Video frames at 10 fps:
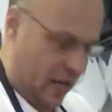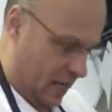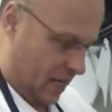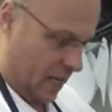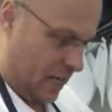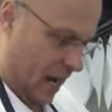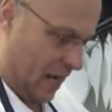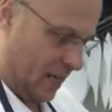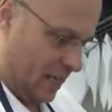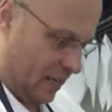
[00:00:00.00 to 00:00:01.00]
And
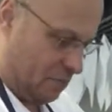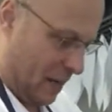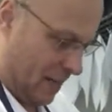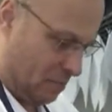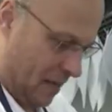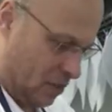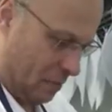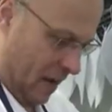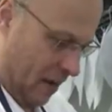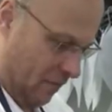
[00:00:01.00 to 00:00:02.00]
it gives much
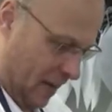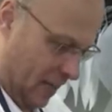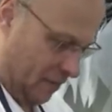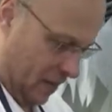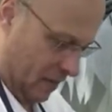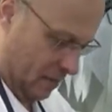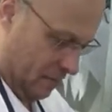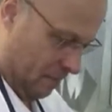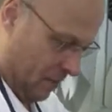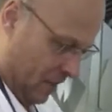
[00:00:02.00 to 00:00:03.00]
better flavour.
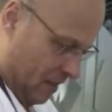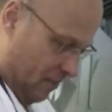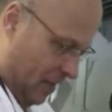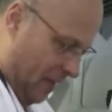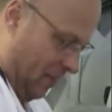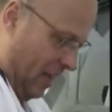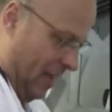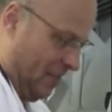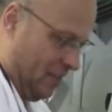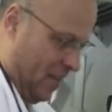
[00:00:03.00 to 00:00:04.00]

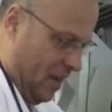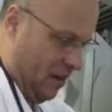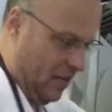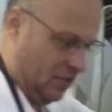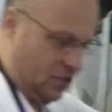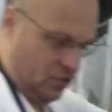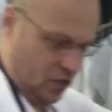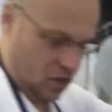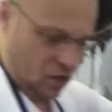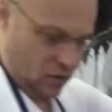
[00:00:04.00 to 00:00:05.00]
That end there is a
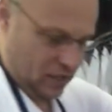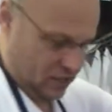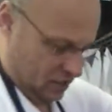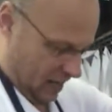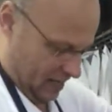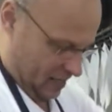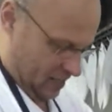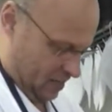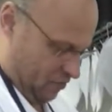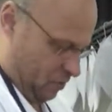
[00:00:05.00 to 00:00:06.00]
sirloin steak,
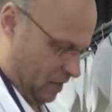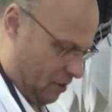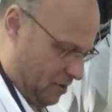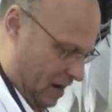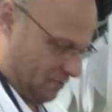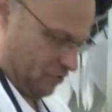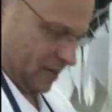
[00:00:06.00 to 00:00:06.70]
and if we go the other